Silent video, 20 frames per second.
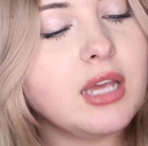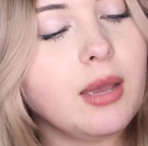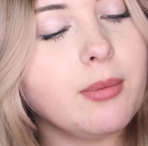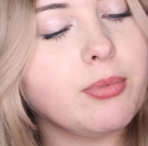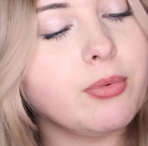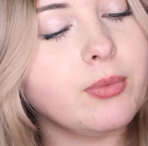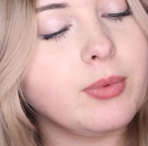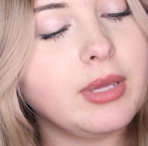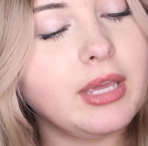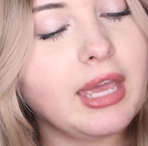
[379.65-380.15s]

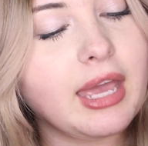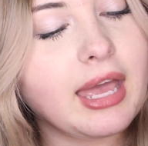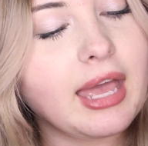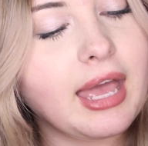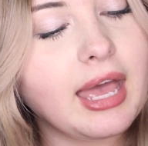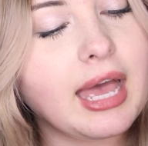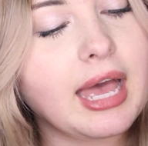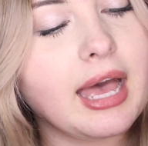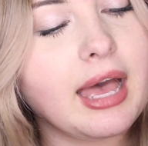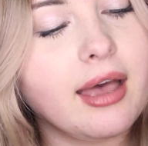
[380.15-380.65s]
up we
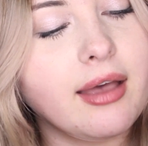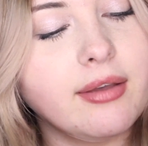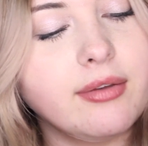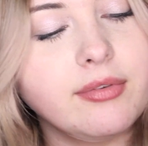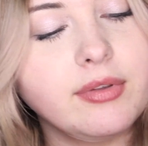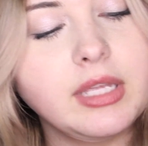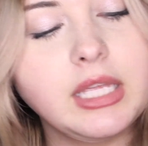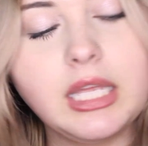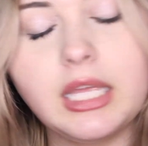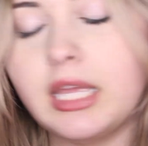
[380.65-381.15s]

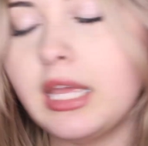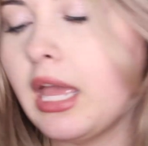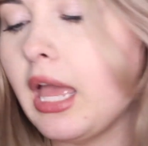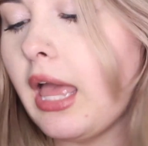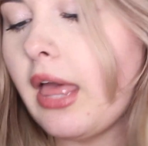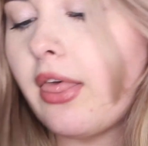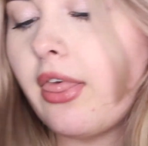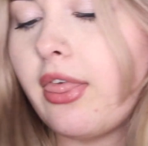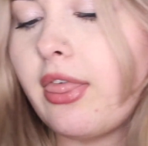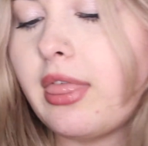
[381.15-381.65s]
have
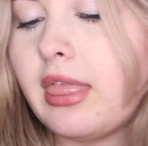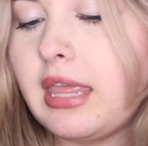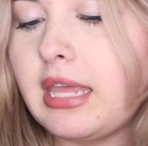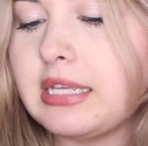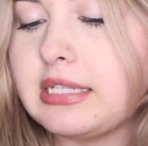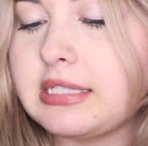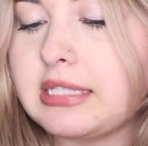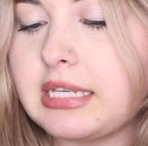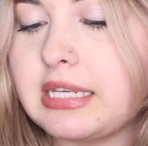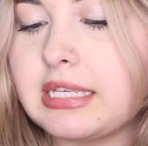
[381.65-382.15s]

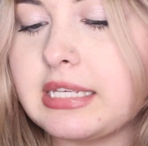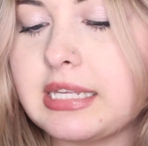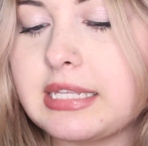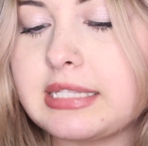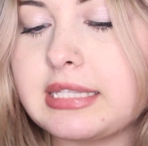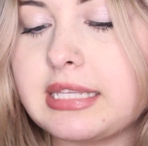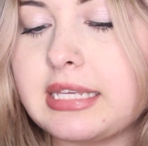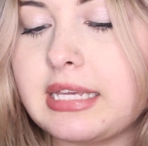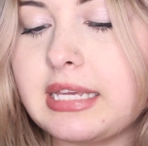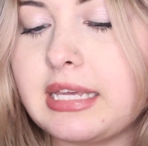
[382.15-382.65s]
this
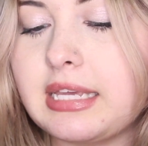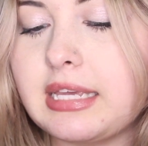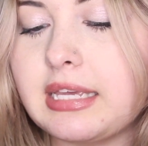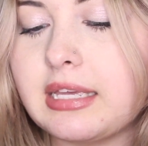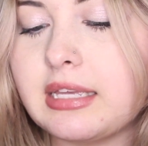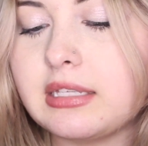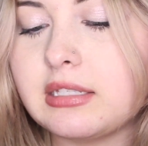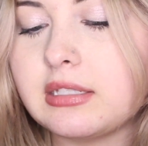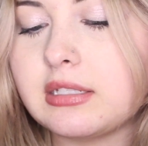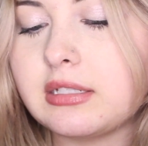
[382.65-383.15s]
is
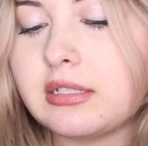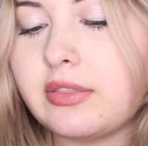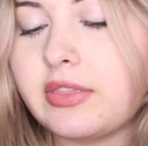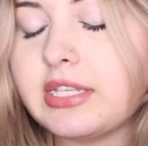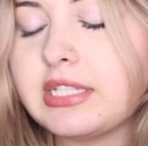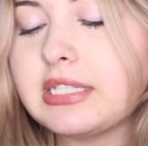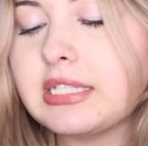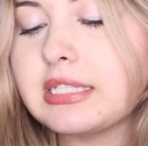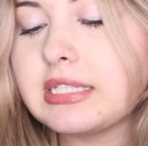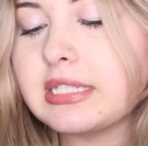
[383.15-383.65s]
the
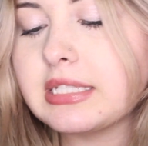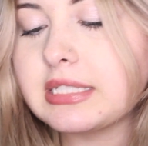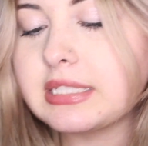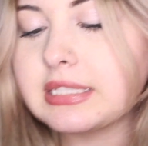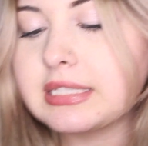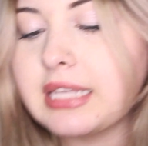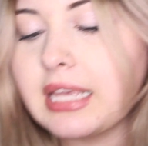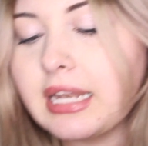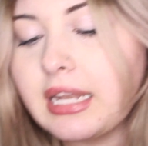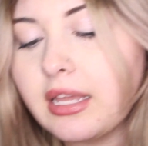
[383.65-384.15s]

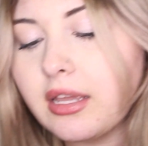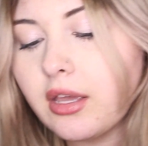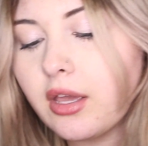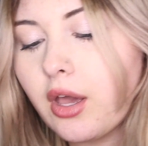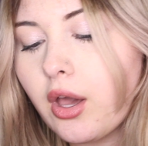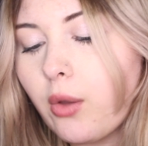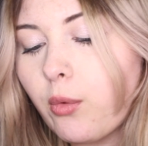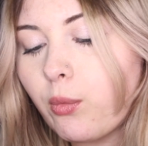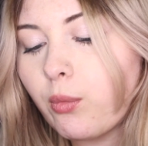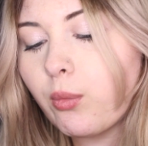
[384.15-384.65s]
Skin and
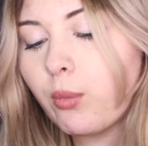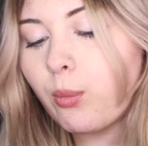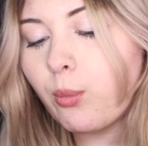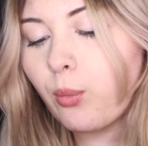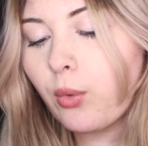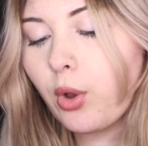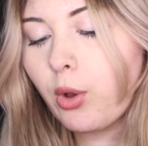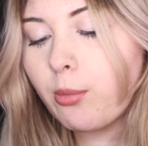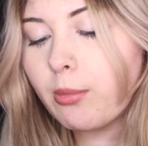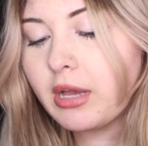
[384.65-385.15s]

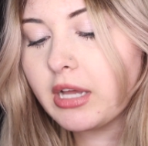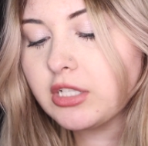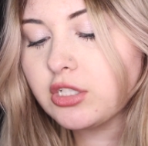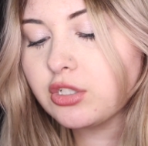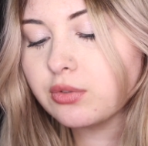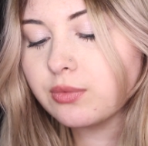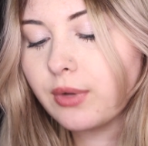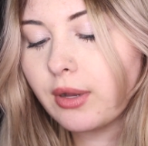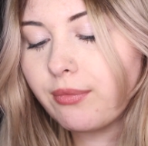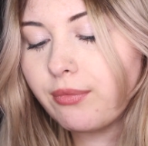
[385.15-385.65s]
Chroma
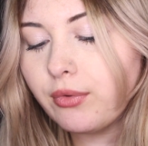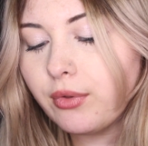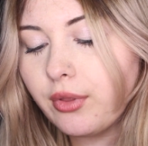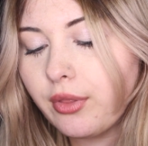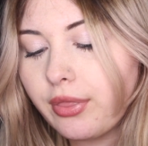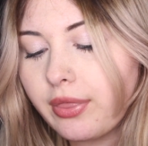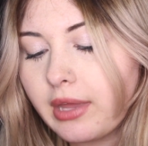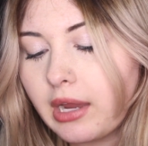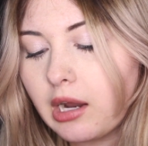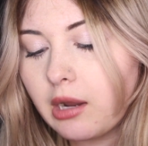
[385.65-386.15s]

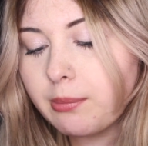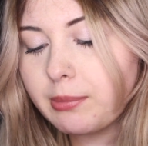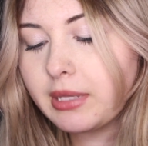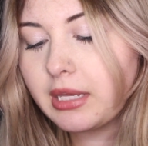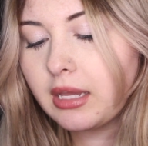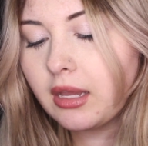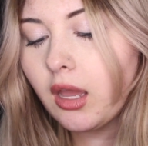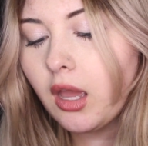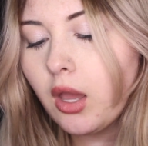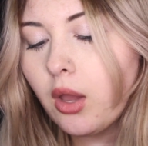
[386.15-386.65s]
Truffle
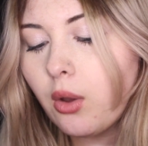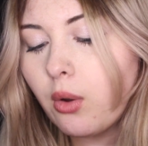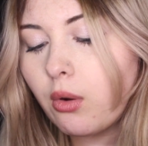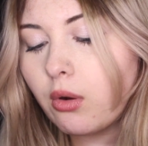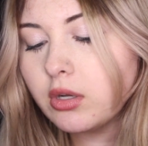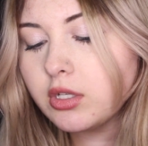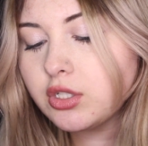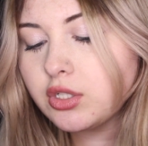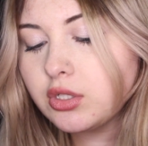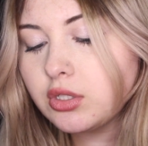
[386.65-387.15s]
Therapy
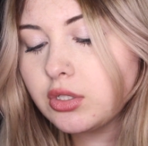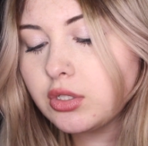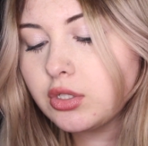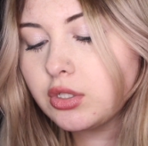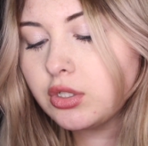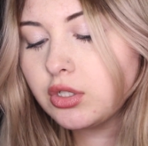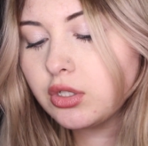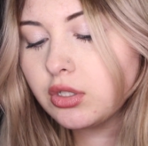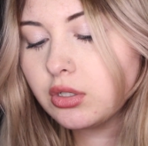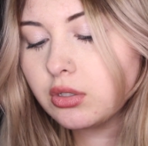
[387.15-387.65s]

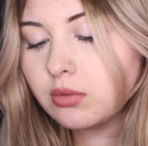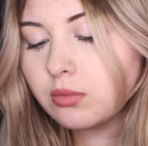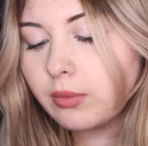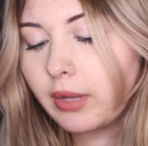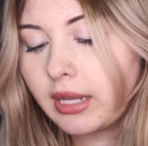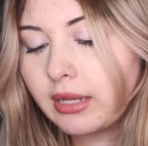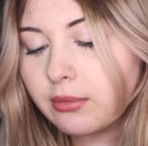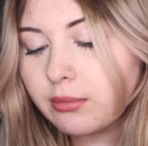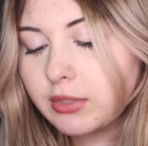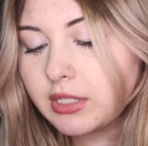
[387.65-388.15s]

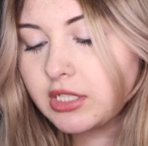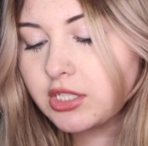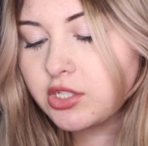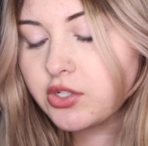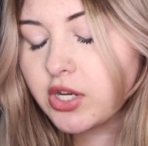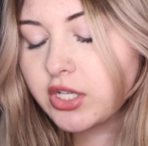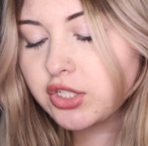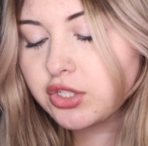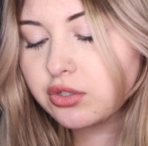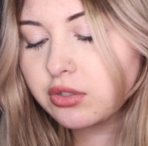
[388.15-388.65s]

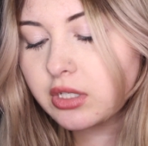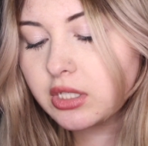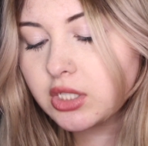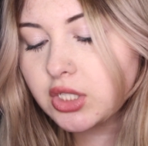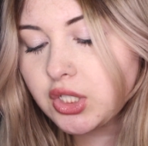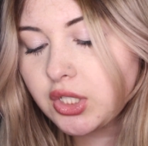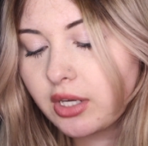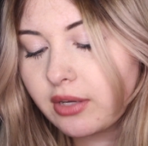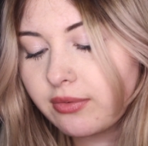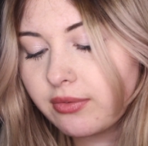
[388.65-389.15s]

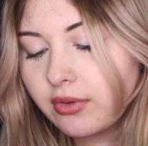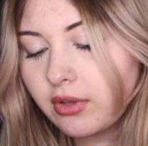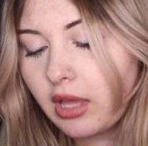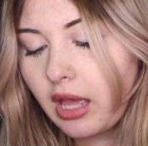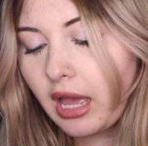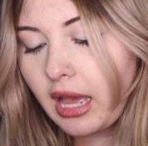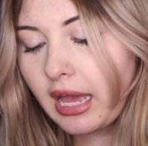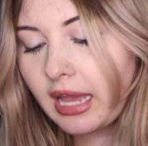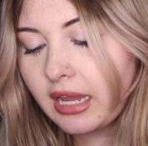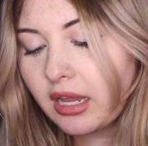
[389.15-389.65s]
Restructuring
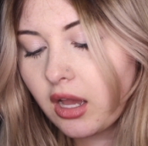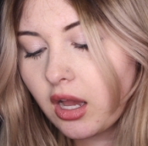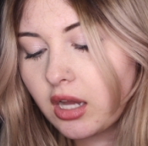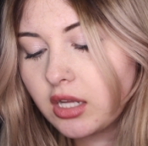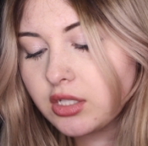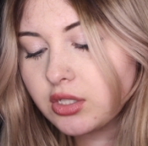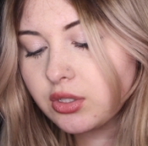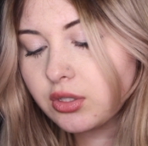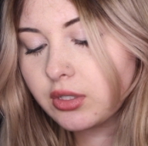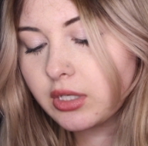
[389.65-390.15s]
Truffle Eye
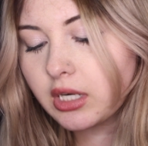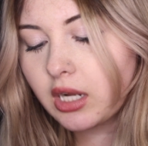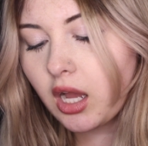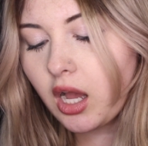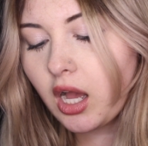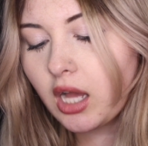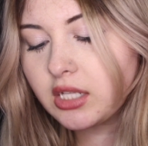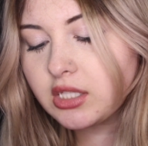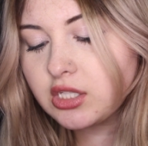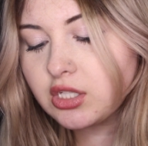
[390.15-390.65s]
Contour
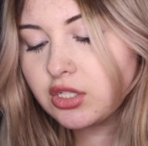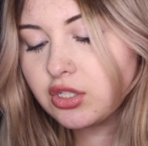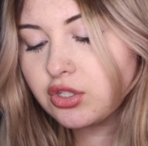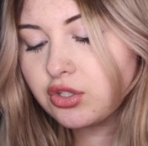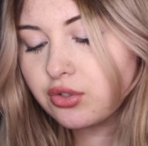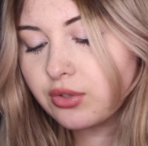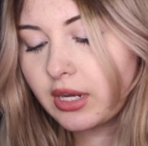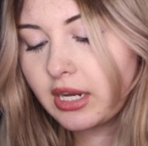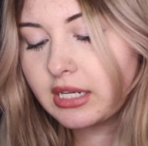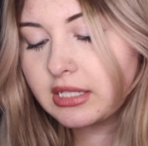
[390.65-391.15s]

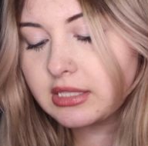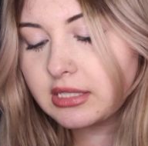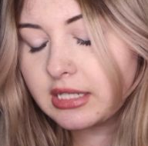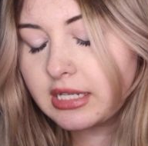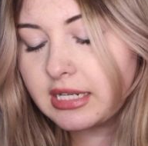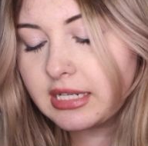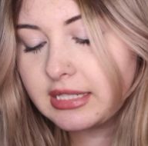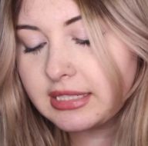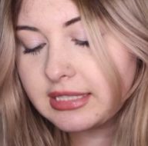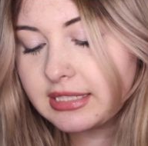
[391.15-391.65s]
Concentrate,
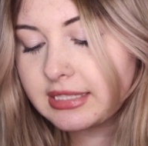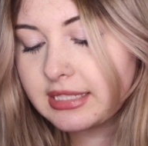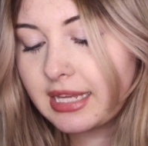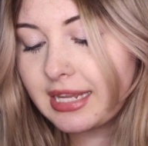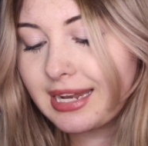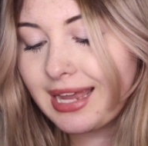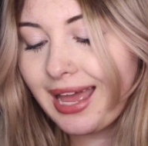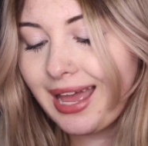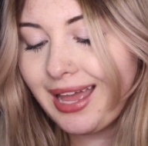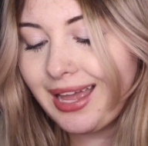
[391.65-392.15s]
and it's
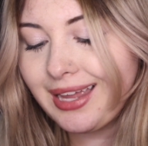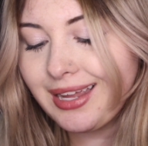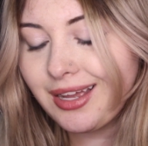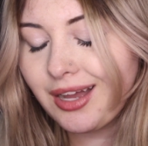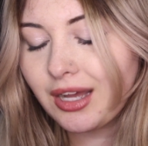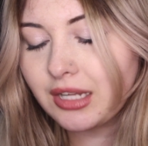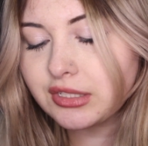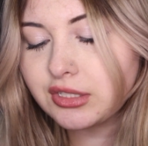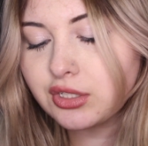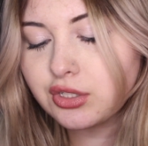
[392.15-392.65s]
an eye
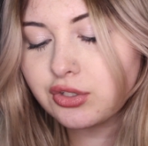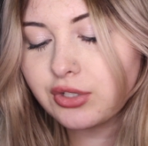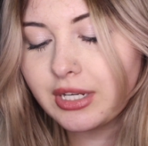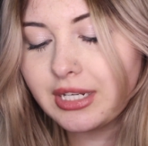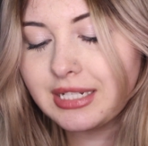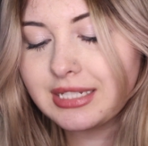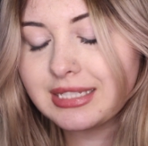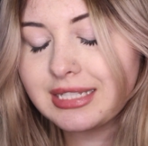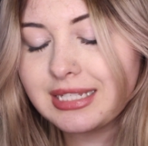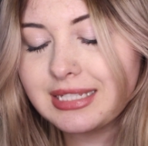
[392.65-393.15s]
concentrate,
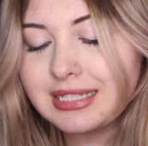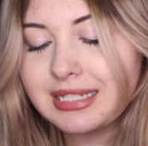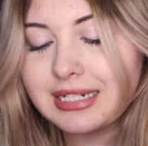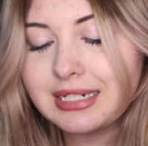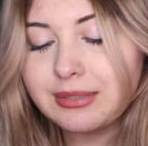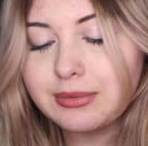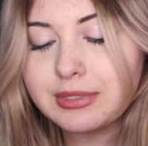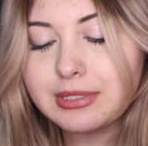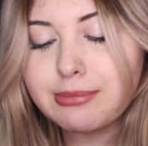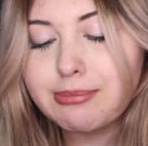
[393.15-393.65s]
and it says
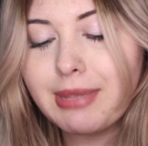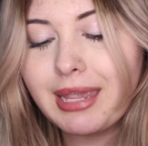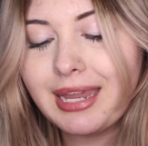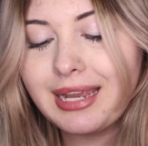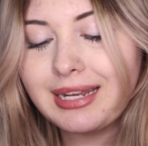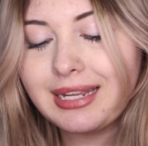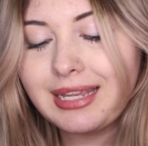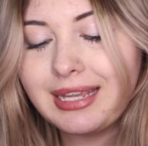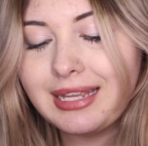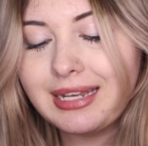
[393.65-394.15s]
that it was
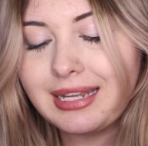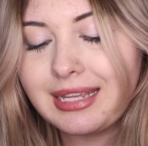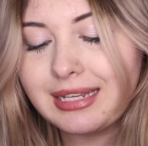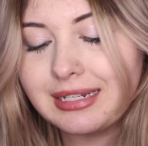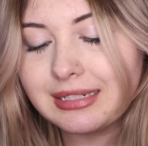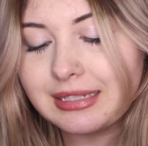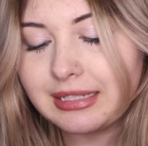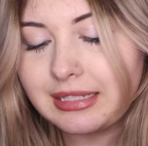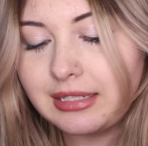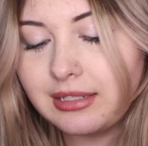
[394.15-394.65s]
made in
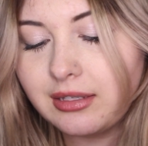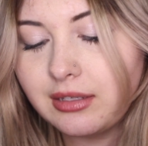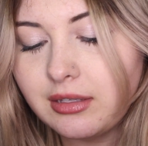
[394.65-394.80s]
Italy.